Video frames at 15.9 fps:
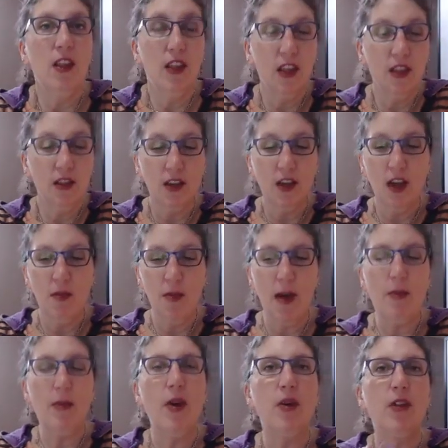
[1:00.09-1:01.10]
things that come
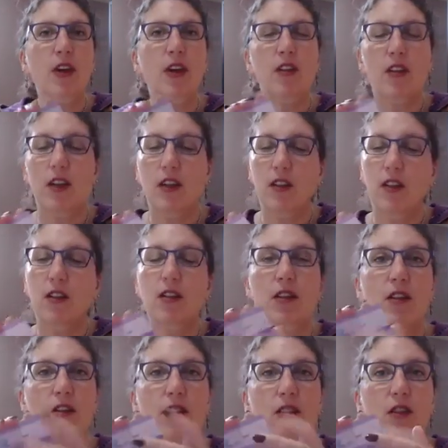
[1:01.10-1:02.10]
up, or things like
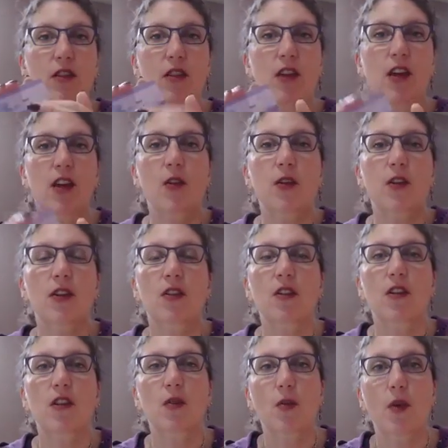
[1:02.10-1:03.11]
the guilt
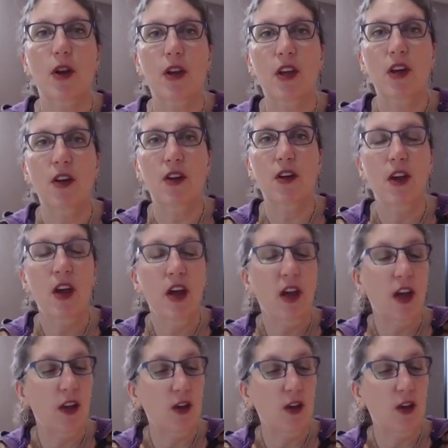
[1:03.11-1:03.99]
is this one here.